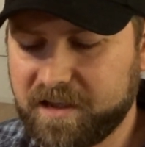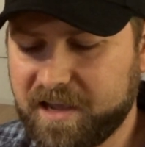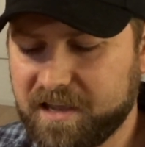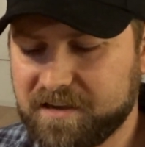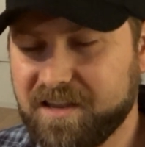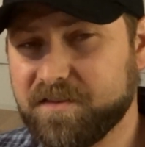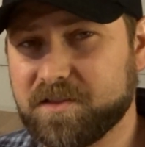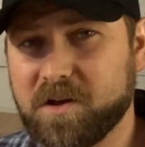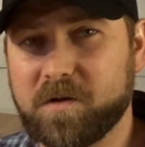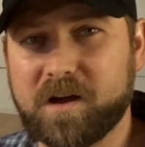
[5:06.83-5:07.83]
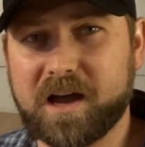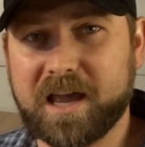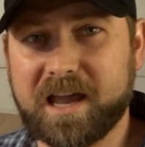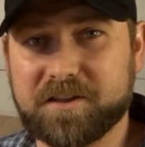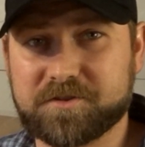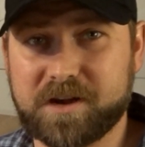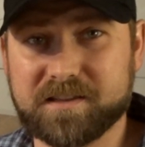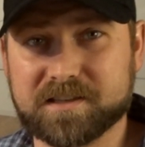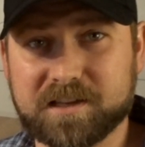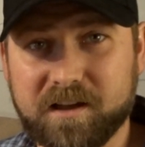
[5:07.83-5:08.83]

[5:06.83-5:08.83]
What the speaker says: And even though I had dried this